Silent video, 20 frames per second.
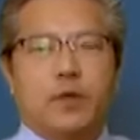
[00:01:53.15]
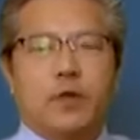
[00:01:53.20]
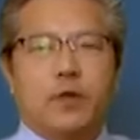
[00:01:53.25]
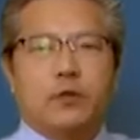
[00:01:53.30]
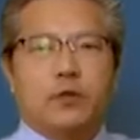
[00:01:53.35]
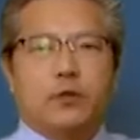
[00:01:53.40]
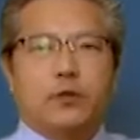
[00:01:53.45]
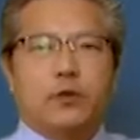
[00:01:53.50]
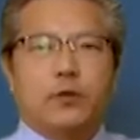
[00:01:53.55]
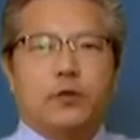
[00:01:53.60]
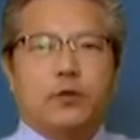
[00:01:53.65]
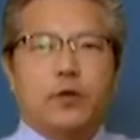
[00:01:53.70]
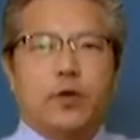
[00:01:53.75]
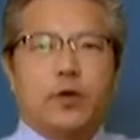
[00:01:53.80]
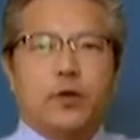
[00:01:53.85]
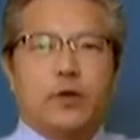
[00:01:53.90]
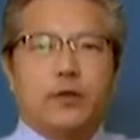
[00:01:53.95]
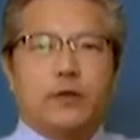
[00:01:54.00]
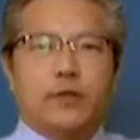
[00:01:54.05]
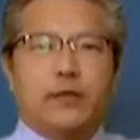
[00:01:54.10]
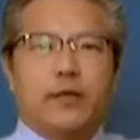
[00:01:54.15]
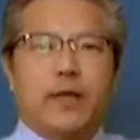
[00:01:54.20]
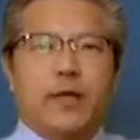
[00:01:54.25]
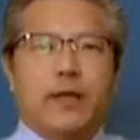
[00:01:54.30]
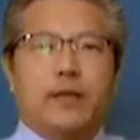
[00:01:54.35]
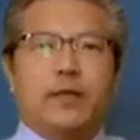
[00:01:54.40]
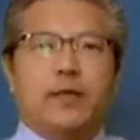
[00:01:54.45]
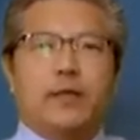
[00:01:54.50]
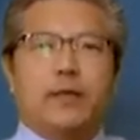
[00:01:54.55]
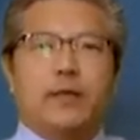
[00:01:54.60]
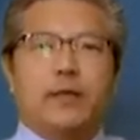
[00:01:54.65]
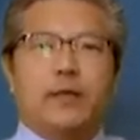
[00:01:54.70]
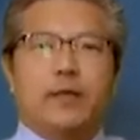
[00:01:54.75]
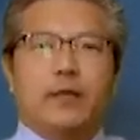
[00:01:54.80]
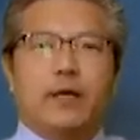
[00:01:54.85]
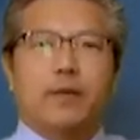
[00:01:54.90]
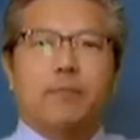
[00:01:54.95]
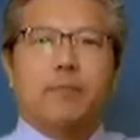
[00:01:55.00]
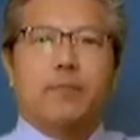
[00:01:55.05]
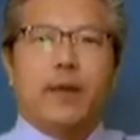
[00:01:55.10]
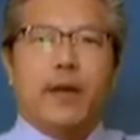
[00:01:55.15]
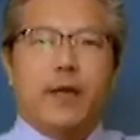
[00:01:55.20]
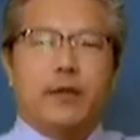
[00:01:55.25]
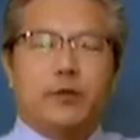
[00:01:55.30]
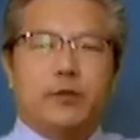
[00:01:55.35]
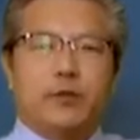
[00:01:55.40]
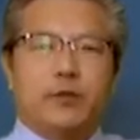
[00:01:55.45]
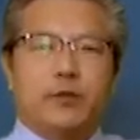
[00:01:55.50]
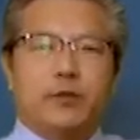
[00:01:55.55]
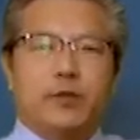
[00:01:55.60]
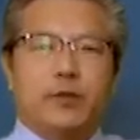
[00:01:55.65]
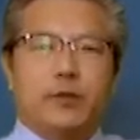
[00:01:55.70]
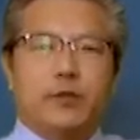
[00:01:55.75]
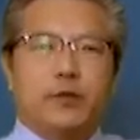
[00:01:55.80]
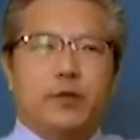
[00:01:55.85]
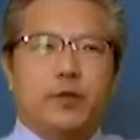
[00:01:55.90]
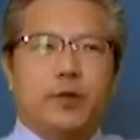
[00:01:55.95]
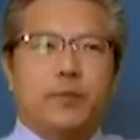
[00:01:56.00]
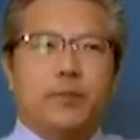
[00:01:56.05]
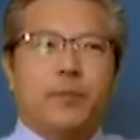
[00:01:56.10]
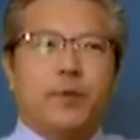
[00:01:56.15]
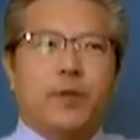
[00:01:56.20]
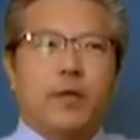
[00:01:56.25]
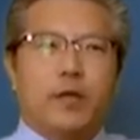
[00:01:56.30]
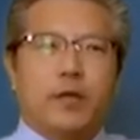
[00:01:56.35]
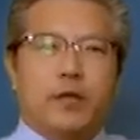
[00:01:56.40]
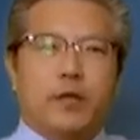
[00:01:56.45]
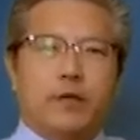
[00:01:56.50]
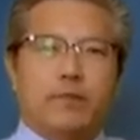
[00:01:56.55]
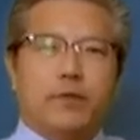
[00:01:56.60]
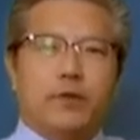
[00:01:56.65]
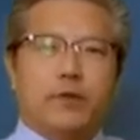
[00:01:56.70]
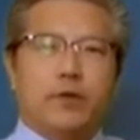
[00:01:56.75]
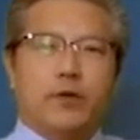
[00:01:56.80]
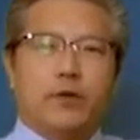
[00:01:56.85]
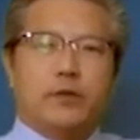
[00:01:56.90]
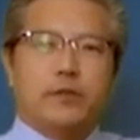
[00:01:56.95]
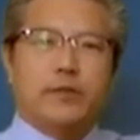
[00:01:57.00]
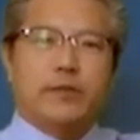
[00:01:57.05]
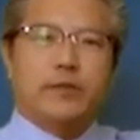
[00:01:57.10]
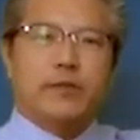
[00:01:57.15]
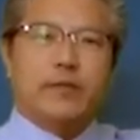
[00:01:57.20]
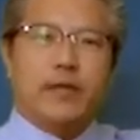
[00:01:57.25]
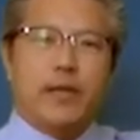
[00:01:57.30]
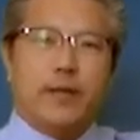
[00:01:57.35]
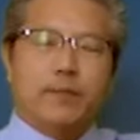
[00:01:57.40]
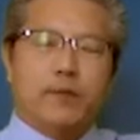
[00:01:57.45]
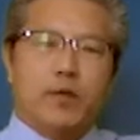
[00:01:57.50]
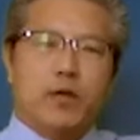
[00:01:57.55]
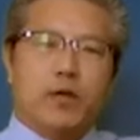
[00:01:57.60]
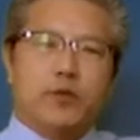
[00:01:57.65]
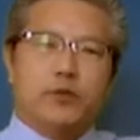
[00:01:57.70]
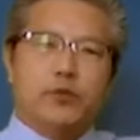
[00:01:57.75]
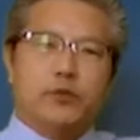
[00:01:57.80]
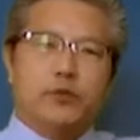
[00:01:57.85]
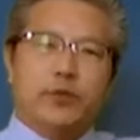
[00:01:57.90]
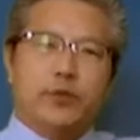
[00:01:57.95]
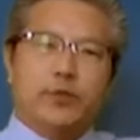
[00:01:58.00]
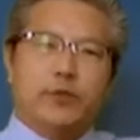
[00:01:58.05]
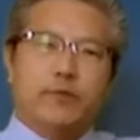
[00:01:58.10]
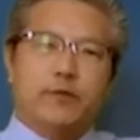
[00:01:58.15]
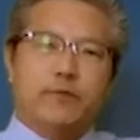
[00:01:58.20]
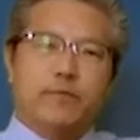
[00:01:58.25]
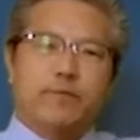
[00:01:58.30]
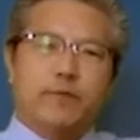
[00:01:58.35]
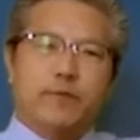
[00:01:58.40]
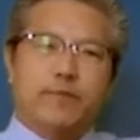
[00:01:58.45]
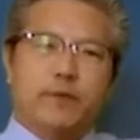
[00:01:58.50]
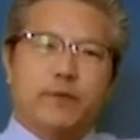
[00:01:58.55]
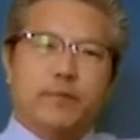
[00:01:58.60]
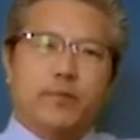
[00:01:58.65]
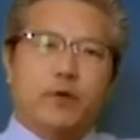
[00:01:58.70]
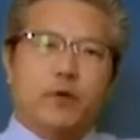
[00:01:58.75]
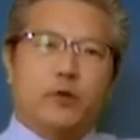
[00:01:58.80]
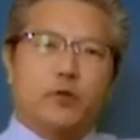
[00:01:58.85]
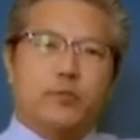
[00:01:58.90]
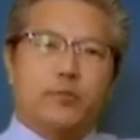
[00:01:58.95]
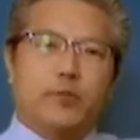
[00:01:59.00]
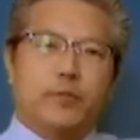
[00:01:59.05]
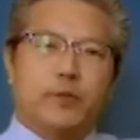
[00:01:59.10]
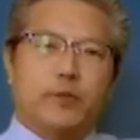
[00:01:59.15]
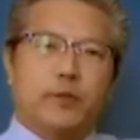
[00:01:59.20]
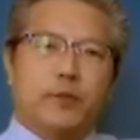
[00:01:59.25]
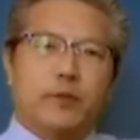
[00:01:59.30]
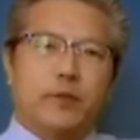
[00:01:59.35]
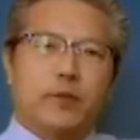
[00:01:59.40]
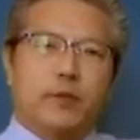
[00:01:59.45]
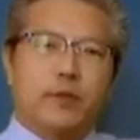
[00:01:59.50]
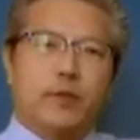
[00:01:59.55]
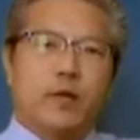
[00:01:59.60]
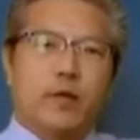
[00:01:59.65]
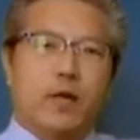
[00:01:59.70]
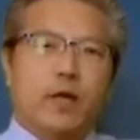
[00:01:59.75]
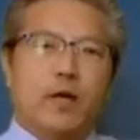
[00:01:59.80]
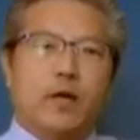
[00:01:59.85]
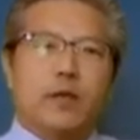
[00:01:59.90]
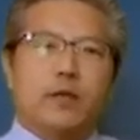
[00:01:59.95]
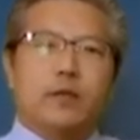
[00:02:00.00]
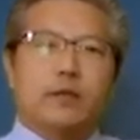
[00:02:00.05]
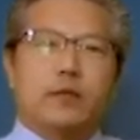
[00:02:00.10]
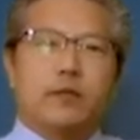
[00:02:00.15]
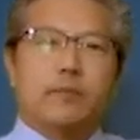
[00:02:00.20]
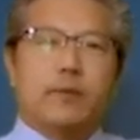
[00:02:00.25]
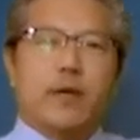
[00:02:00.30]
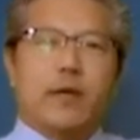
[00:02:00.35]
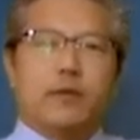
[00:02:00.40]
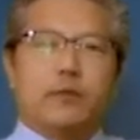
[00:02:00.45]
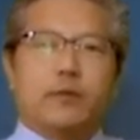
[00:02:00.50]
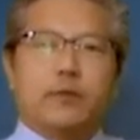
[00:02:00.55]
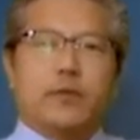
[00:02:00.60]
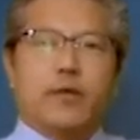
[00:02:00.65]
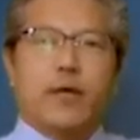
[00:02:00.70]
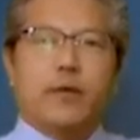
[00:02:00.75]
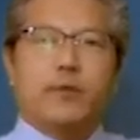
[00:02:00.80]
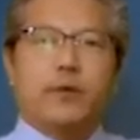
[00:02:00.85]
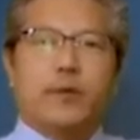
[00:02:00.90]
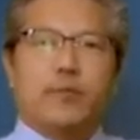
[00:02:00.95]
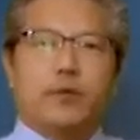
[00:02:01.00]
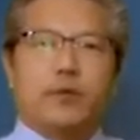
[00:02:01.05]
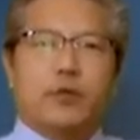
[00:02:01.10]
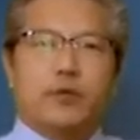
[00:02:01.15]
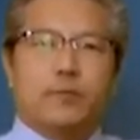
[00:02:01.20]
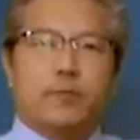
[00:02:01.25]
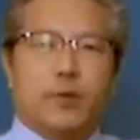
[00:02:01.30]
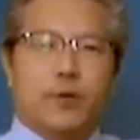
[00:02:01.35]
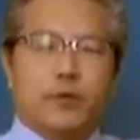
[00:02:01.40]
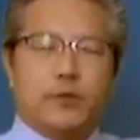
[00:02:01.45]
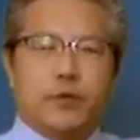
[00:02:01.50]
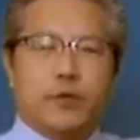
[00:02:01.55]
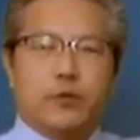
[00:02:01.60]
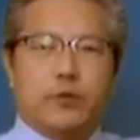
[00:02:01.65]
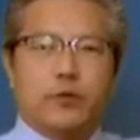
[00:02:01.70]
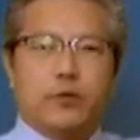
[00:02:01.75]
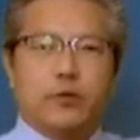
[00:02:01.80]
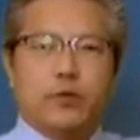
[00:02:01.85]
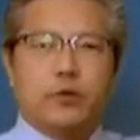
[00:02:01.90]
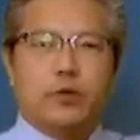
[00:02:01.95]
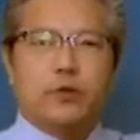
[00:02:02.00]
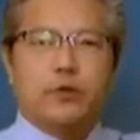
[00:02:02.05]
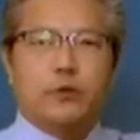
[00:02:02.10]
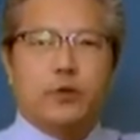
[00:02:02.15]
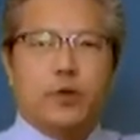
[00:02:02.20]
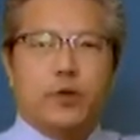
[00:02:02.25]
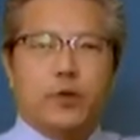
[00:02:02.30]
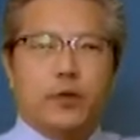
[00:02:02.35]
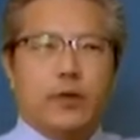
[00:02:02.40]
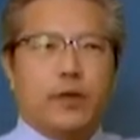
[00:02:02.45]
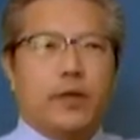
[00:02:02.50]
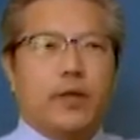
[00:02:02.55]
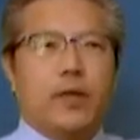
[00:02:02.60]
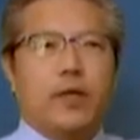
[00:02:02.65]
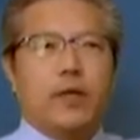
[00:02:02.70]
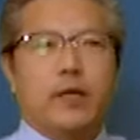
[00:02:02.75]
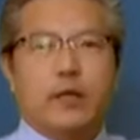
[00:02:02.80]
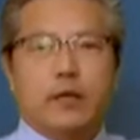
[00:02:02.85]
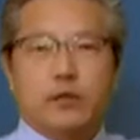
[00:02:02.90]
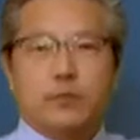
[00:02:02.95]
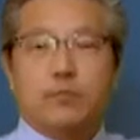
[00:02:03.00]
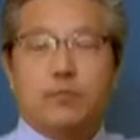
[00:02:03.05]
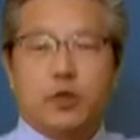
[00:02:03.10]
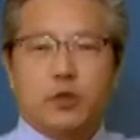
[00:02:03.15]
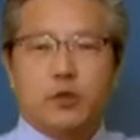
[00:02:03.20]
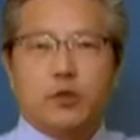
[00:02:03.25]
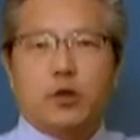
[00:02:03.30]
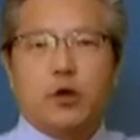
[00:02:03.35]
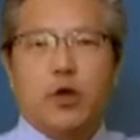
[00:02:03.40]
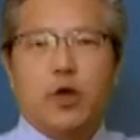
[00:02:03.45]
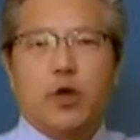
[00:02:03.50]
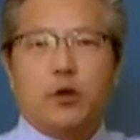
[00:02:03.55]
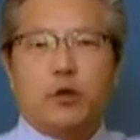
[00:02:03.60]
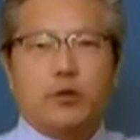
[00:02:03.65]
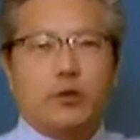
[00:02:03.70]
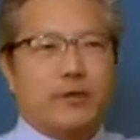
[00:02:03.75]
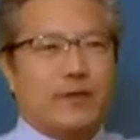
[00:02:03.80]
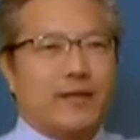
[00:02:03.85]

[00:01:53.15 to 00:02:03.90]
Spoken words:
So you notice that in a manual system, even though it's the same concentration of 50 parts per million, the amount of time we have to expose it to soaking is much longer.